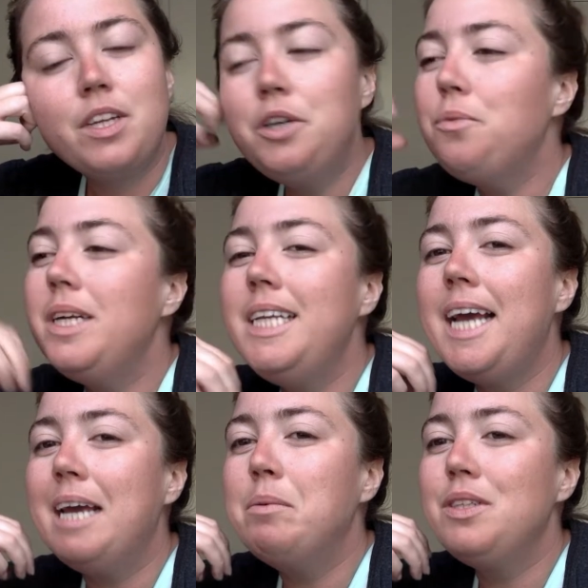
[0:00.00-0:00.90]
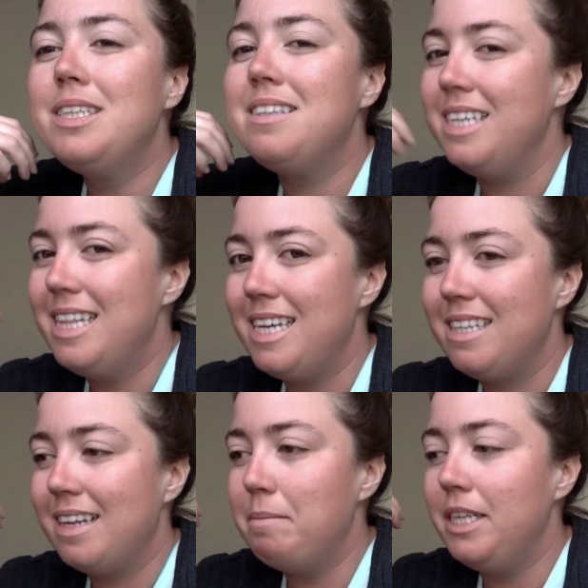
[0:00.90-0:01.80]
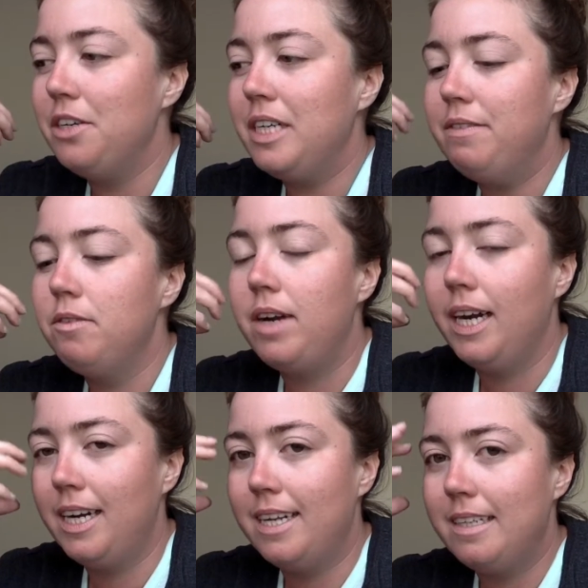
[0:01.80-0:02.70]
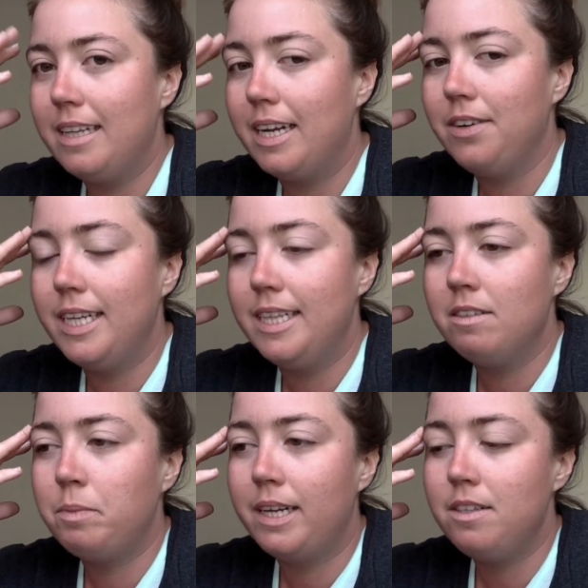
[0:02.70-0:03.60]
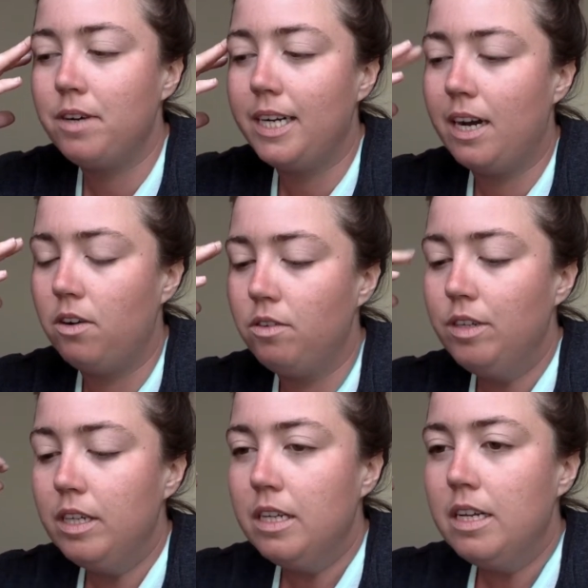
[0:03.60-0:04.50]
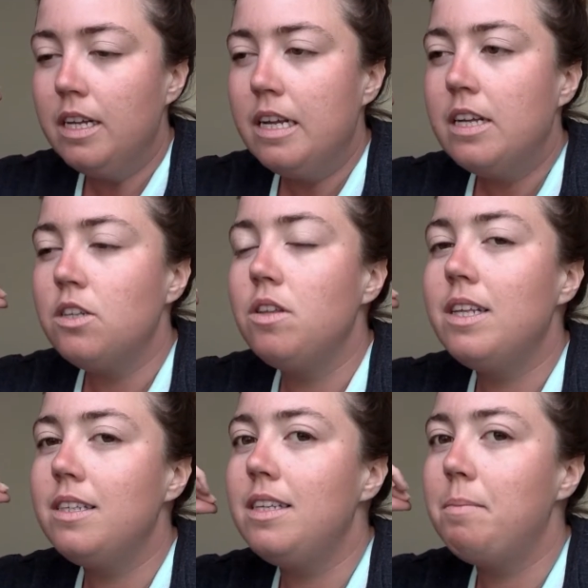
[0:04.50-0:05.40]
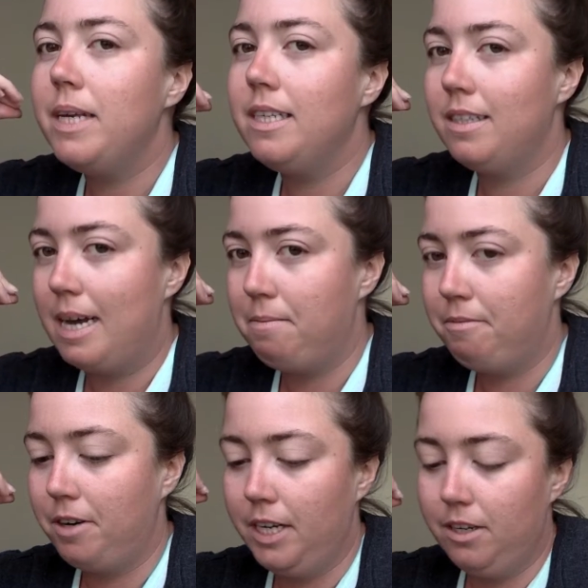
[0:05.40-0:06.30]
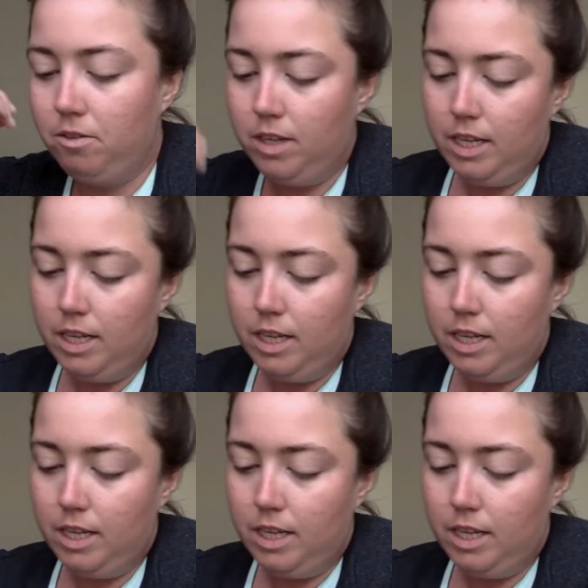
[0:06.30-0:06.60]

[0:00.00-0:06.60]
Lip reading: you're really able to see these. I mean, you're even recognizing that you're in this place right now. So this is a big step for you.